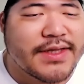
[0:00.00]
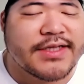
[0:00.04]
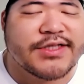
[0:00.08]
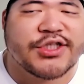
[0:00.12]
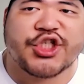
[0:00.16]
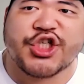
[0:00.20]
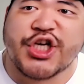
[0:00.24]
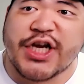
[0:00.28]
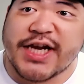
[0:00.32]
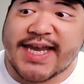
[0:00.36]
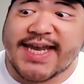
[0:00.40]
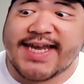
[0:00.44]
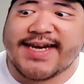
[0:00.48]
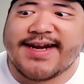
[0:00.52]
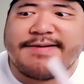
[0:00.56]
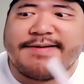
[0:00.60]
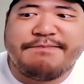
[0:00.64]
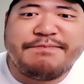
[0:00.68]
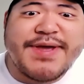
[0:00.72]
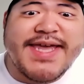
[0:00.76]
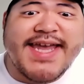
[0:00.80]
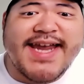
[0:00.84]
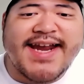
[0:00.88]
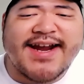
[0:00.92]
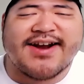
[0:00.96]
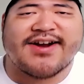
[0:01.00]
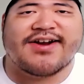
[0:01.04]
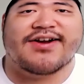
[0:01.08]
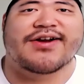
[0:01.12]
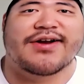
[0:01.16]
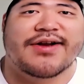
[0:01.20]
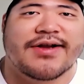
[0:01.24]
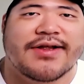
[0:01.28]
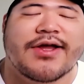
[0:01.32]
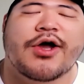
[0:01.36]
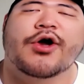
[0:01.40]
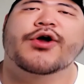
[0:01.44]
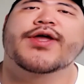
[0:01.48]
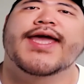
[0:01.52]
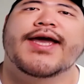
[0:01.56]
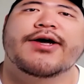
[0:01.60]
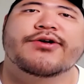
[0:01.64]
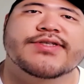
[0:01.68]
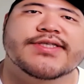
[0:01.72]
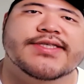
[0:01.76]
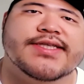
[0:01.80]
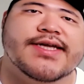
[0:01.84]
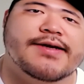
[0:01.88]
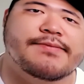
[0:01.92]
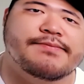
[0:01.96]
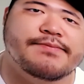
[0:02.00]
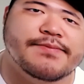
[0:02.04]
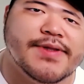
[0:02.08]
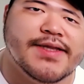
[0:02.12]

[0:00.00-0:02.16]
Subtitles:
chicken and beer. Okay, I'll stop.